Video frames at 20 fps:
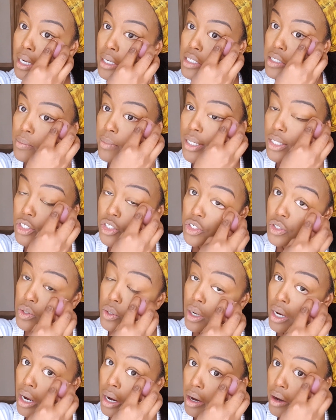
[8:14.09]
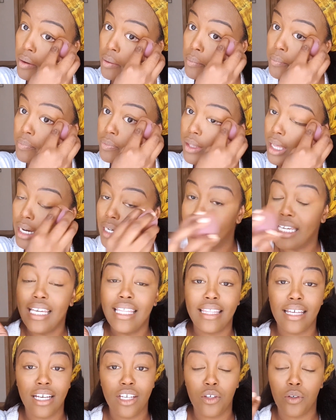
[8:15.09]
to make sure that
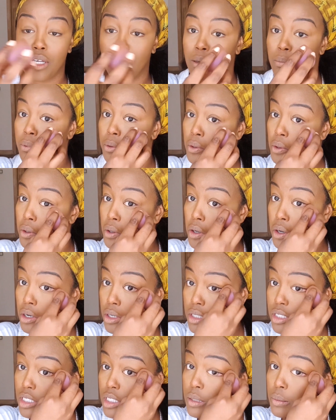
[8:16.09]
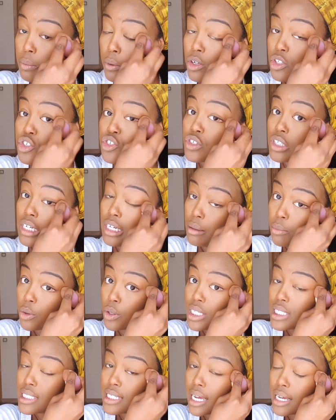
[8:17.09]
either you keep your sponge really
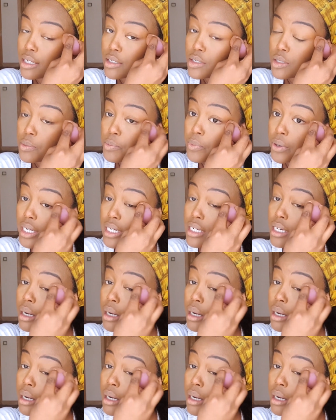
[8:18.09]
moist, I sprayed it